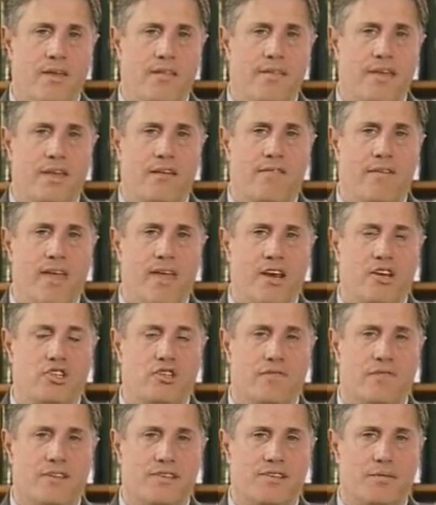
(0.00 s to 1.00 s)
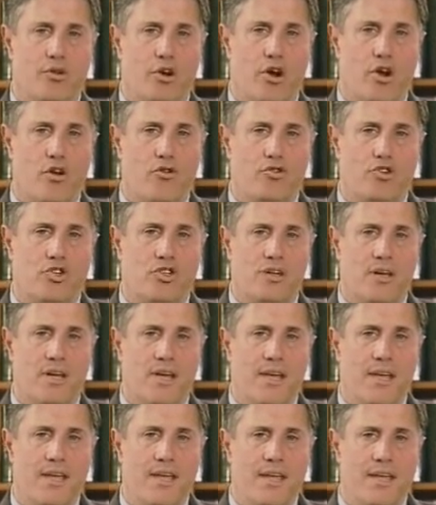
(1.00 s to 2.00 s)
The advantage of this approach
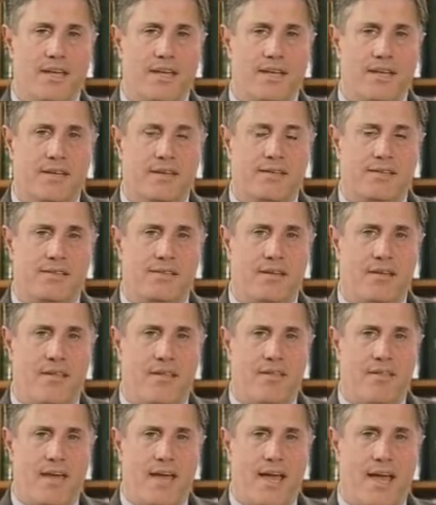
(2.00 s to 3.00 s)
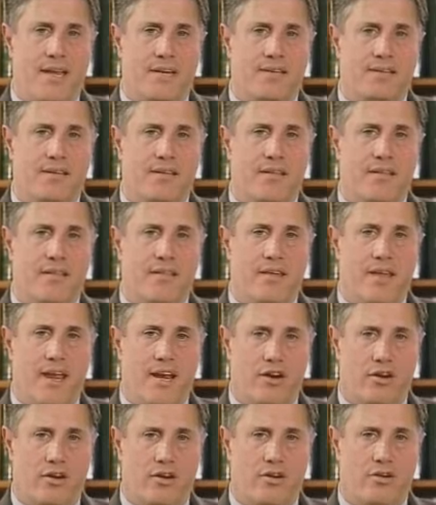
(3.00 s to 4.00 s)
is that the
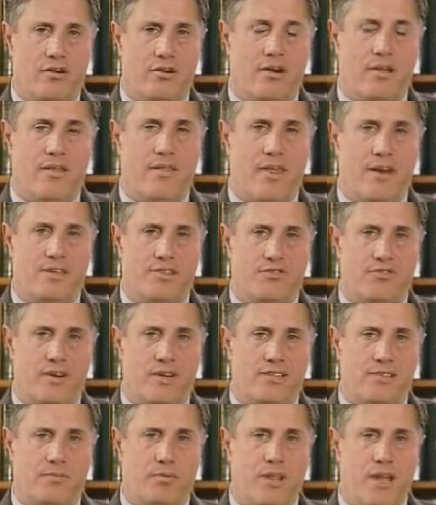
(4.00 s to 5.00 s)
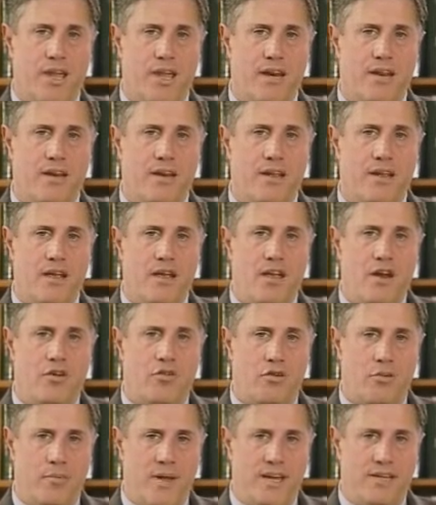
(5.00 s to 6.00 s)
hair that is transplanted
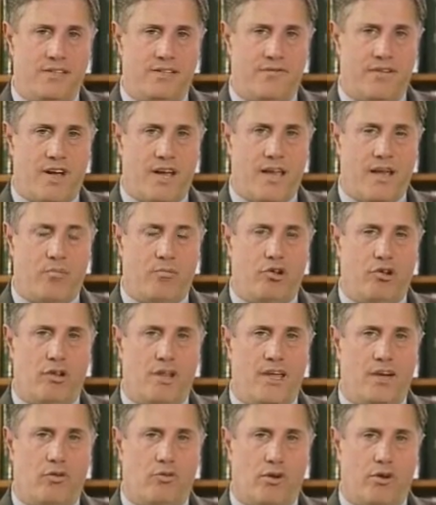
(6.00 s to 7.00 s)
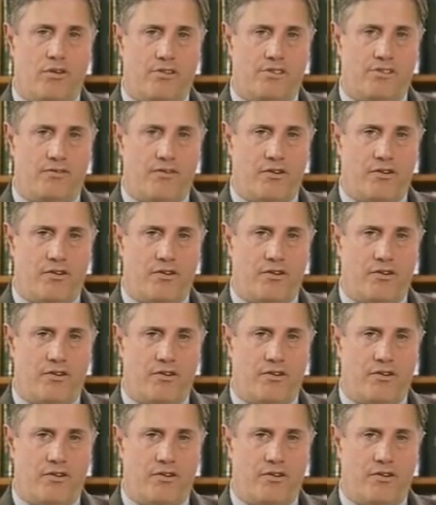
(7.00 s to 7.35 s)
remains viable and grows